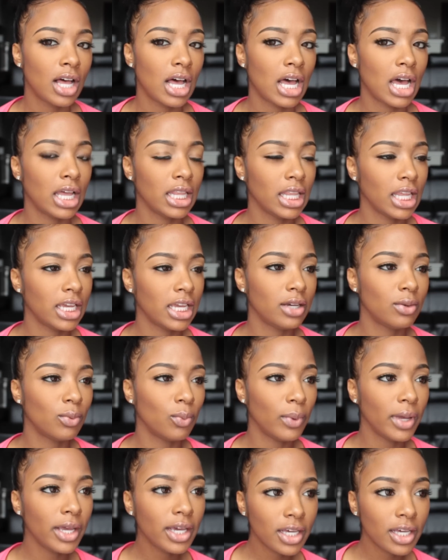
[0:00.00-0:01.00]
I
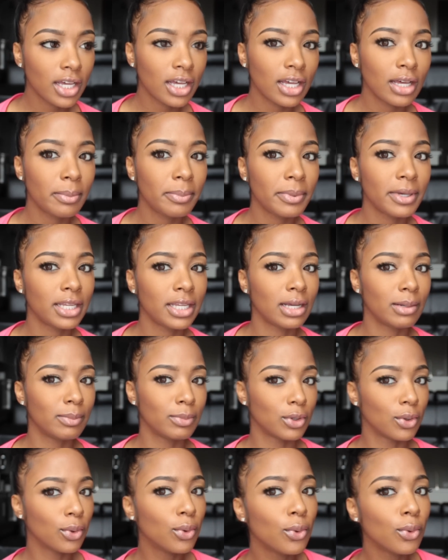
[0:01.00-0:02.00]
like wake up and
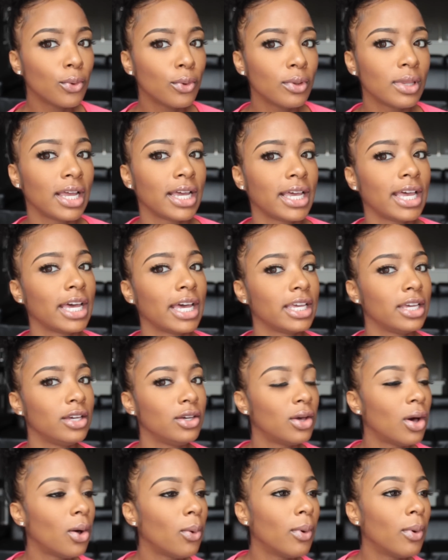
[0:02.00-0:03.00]
I'm cool, like I
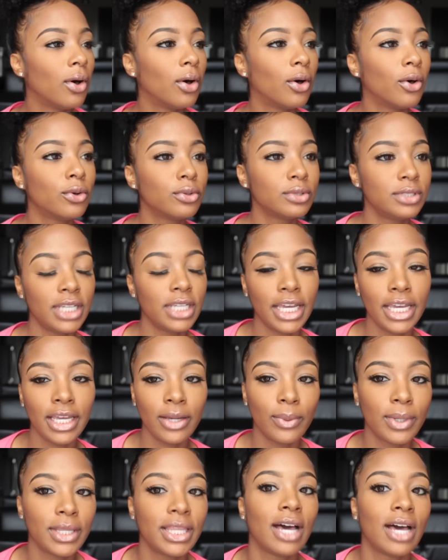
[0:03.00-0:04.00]
can go a whole
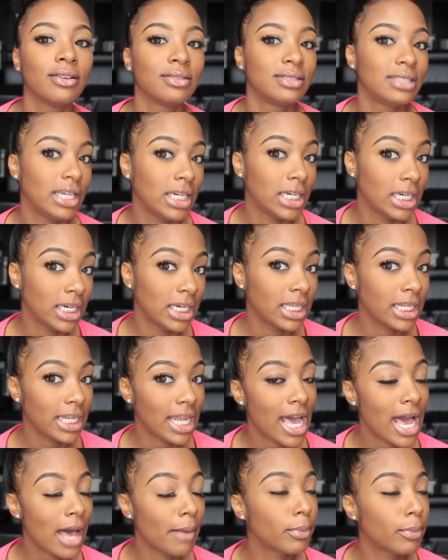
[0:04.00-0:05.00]
day without taking a
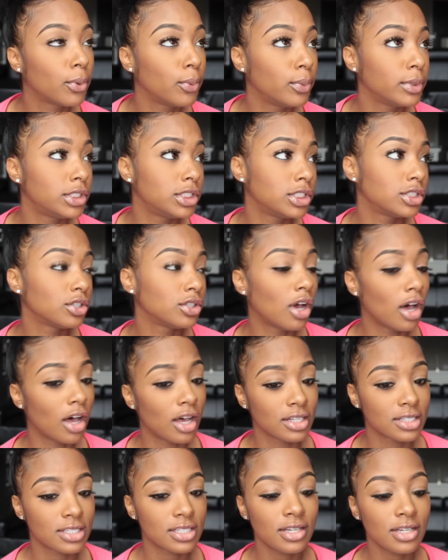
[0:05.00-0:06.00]
nap, which is
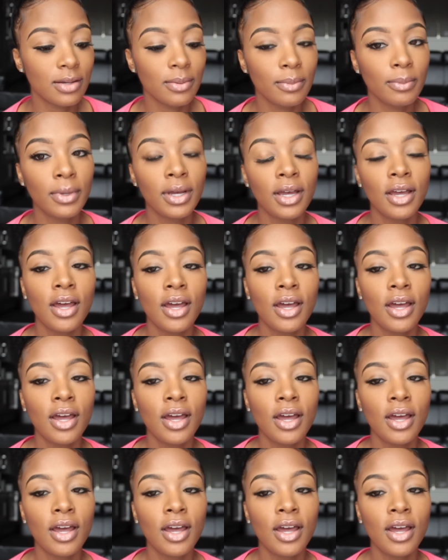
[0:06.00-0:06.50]
awesome.